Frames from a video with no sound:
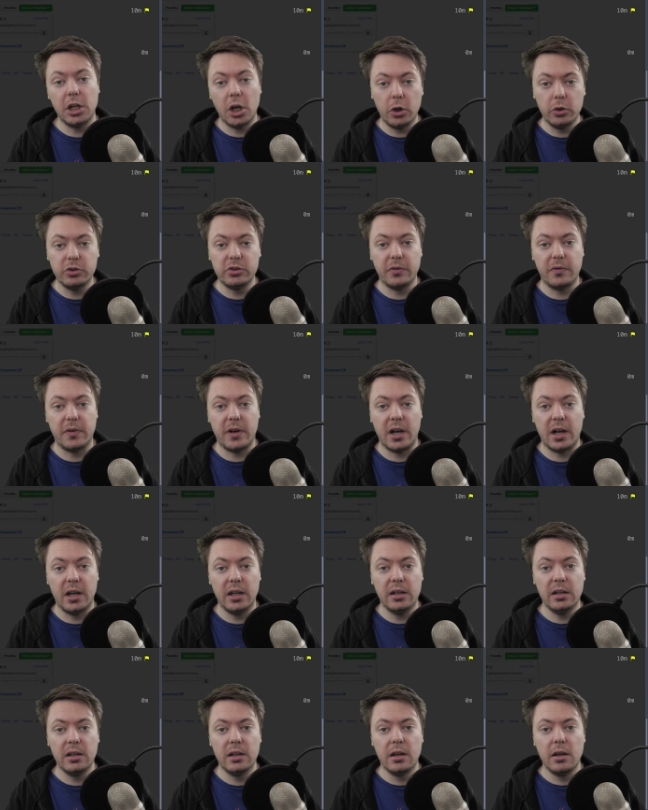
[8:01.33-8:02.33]

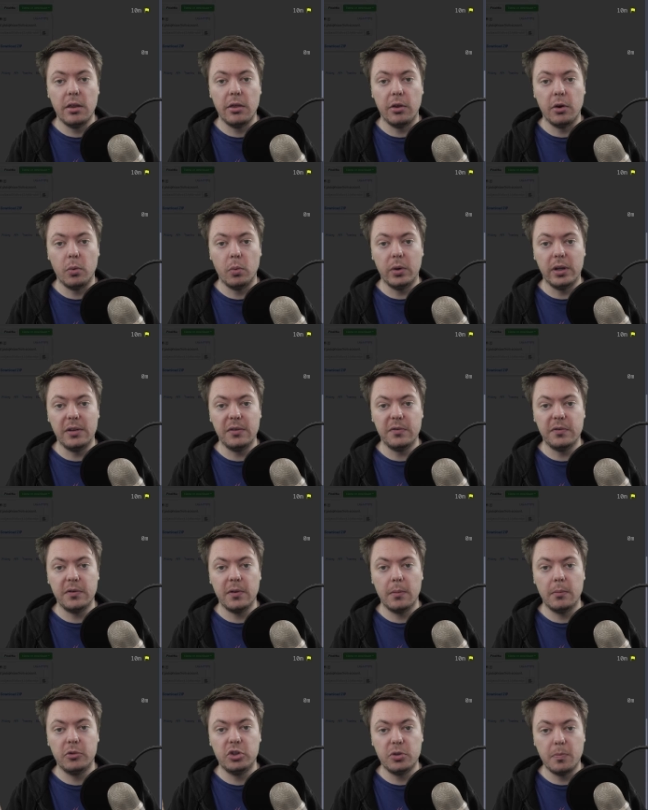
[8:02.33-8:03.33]
notified that we've
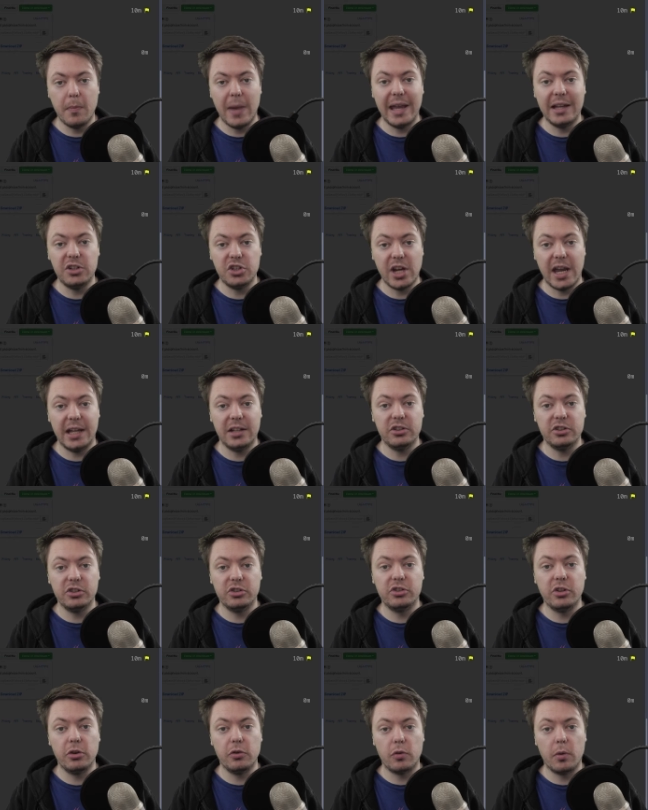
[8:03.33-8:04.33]
made
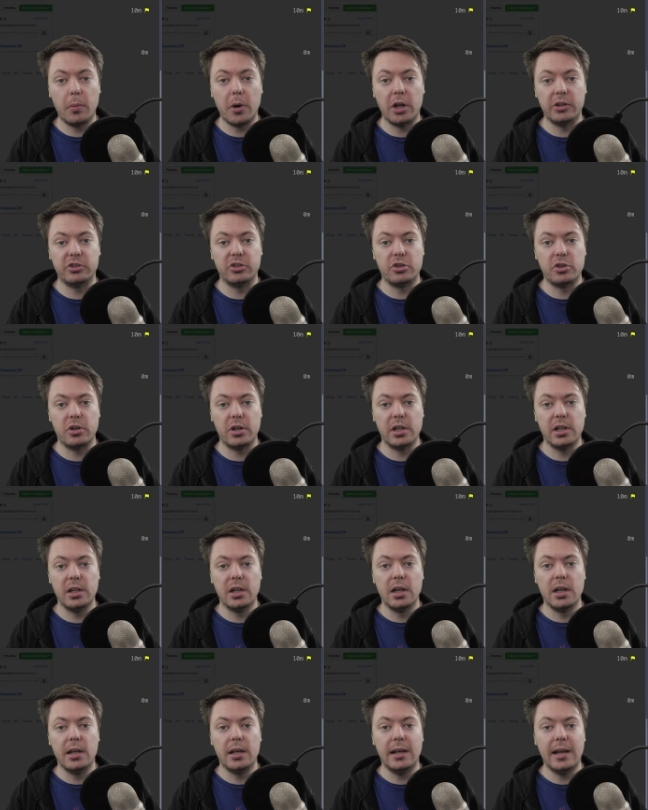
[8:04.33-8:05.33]
changes to the repository.
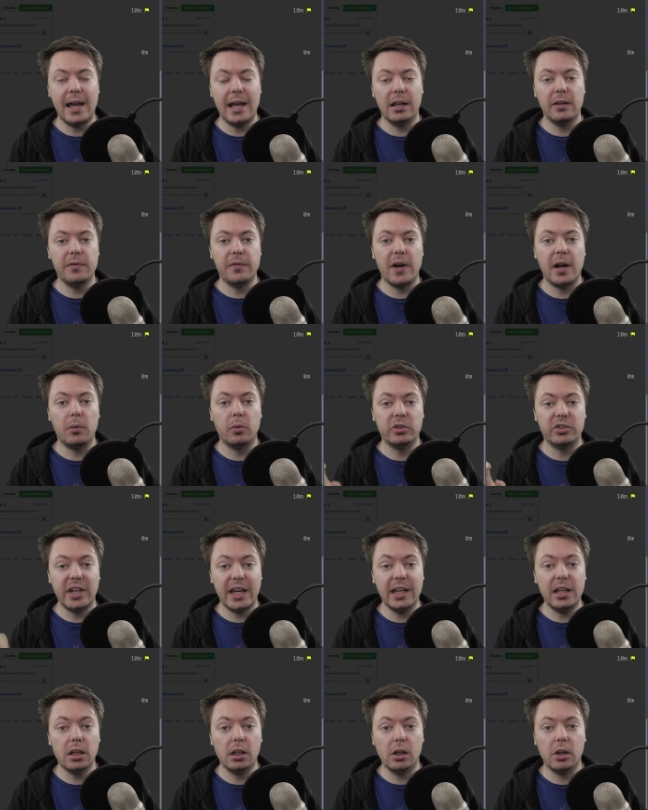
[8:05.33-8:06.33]
Netlify will
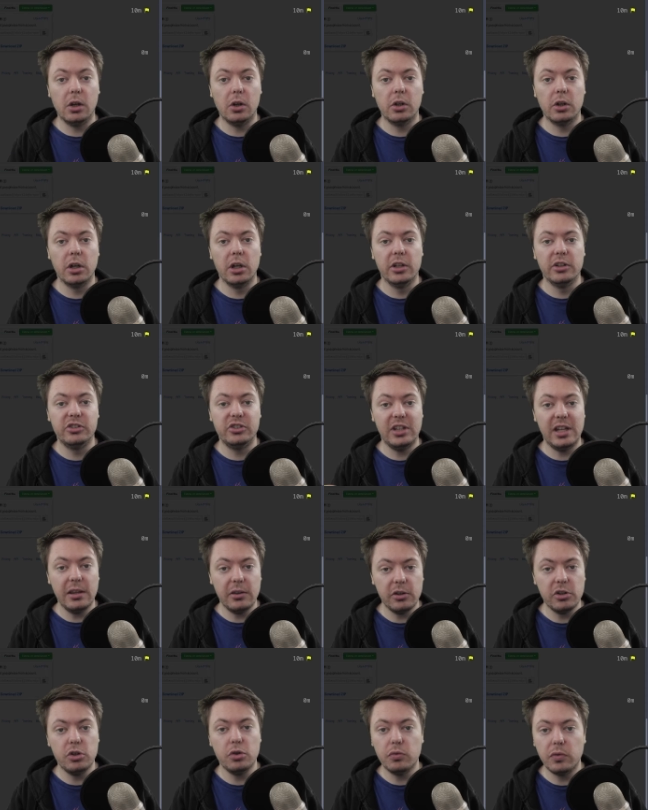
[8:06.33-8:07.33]
take a look, see
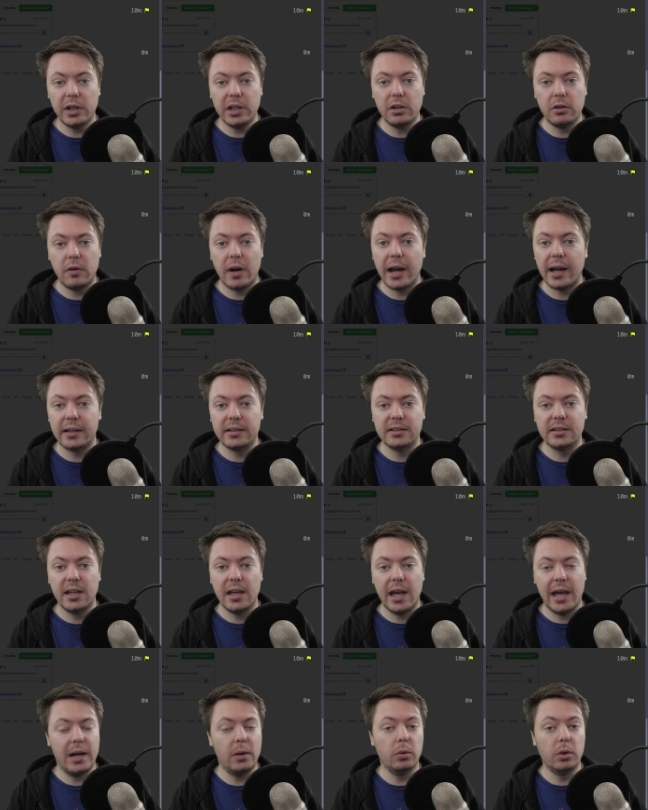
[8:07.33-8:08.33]
the new redirects,
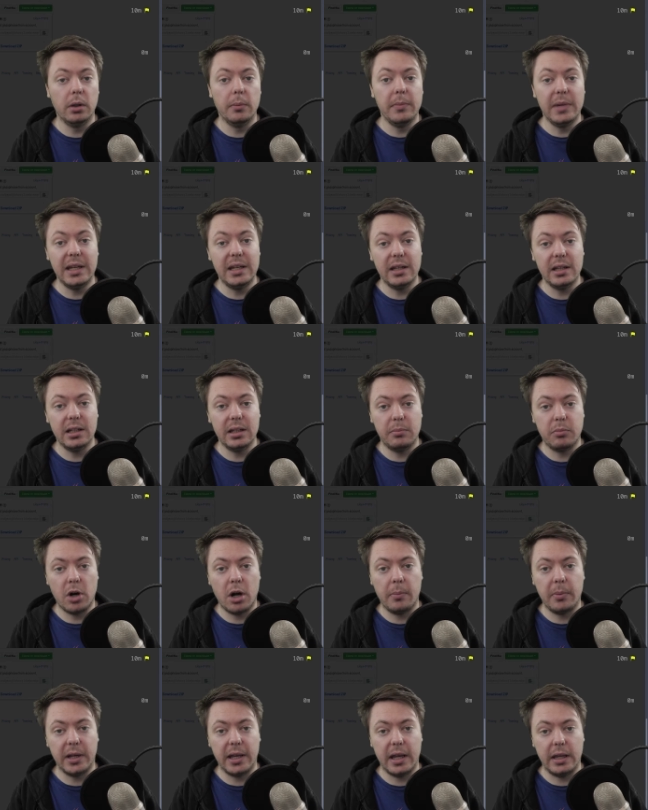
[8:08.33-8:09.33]
and it will immediately
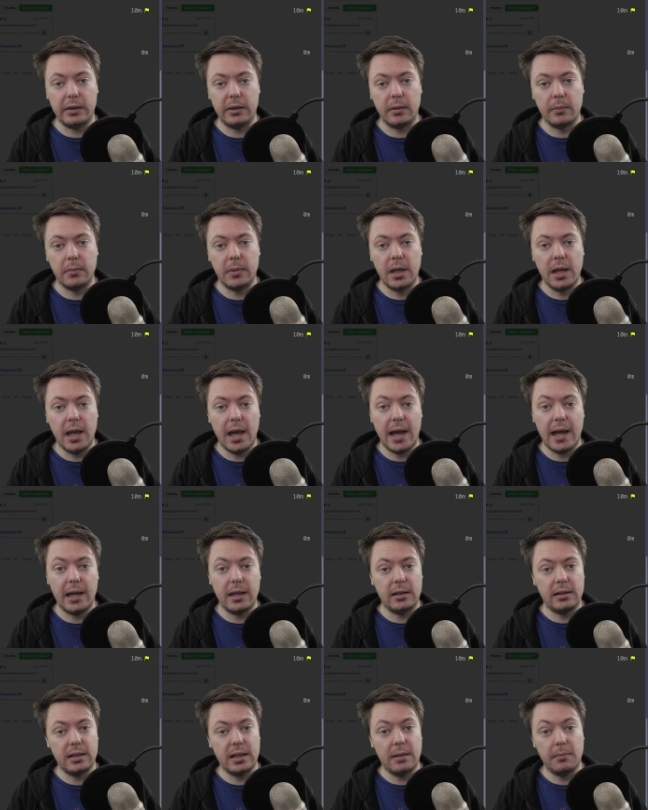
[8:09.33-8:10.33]
propagate them.
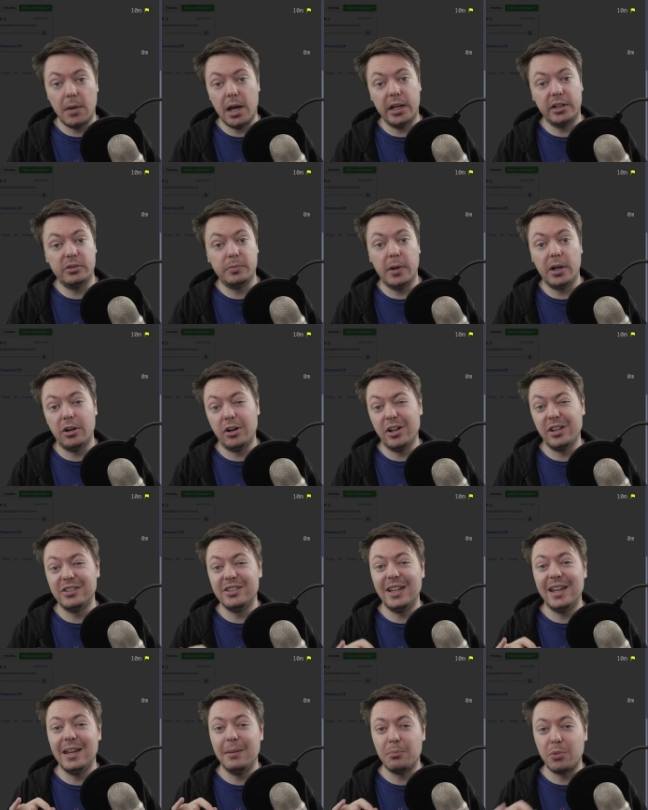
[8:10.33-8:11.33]
And in my
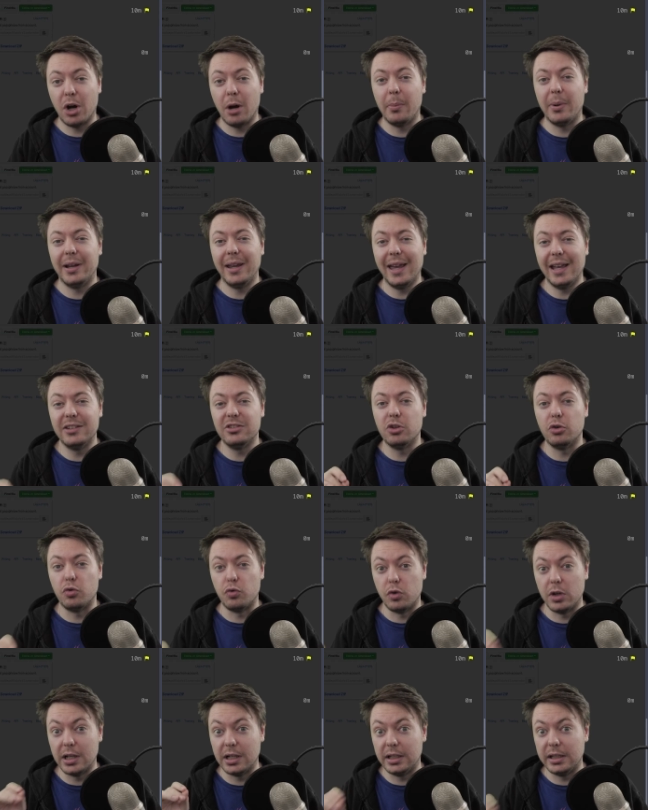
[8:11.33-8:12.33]
experience, it propagates
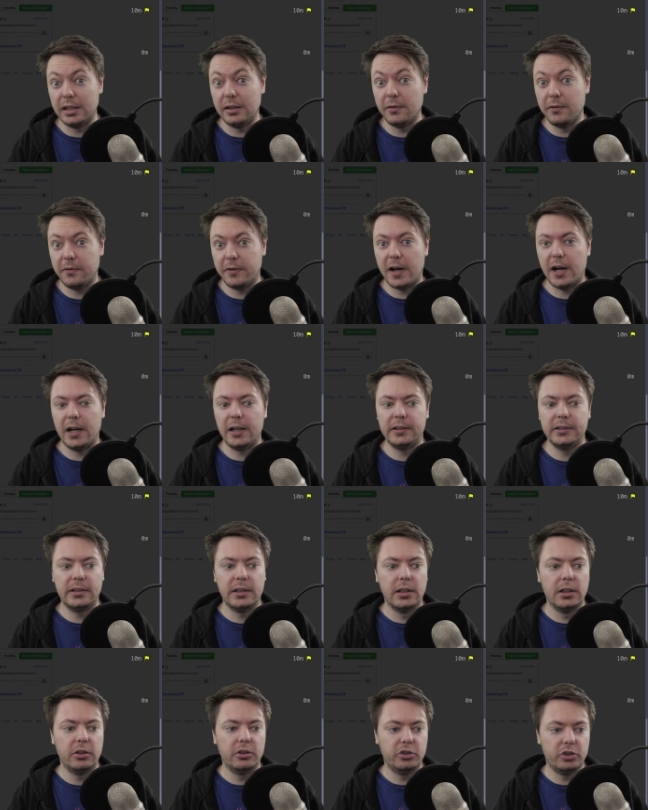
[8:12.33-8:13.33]
really
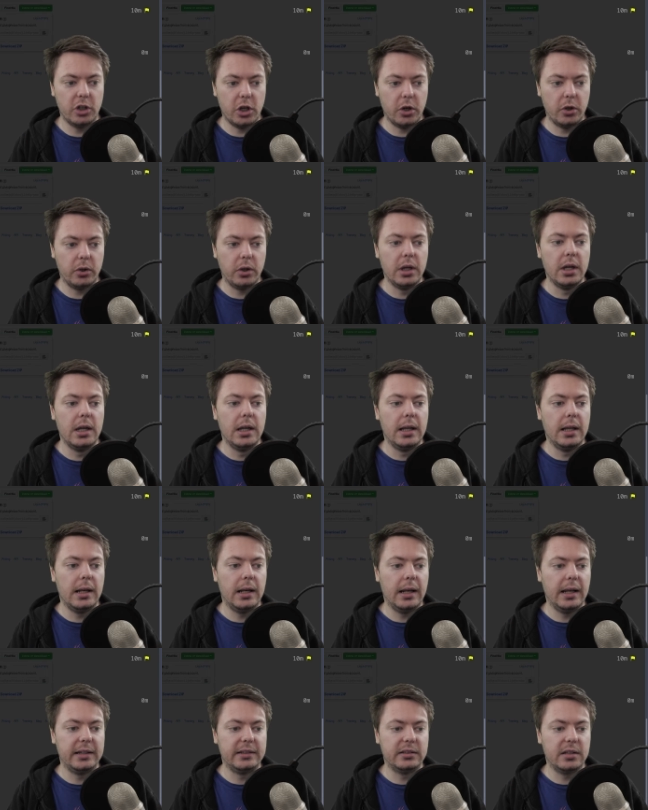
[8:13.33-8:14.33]
fast. So
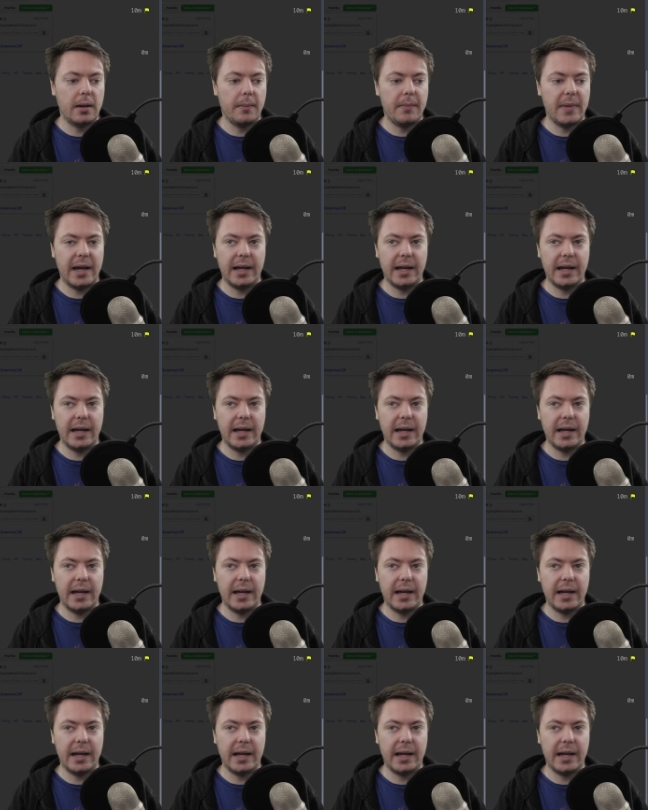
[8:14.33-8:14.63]
let's come